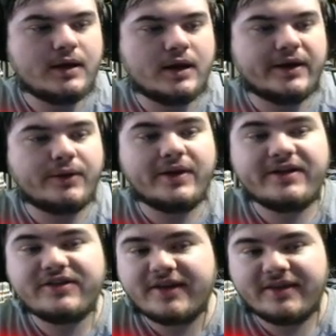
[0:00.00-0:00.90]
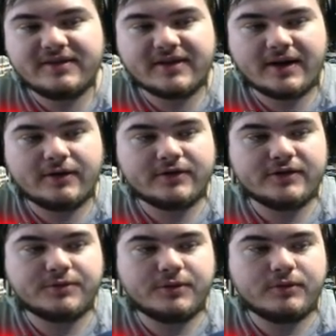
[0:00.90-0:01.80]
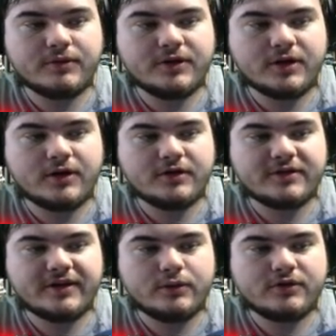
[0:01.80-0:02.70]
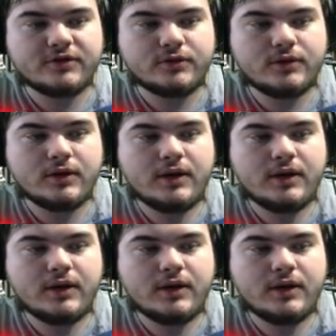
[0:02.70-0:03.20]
And uh, now, where do you get these characters? Well, Young Han's a guild store,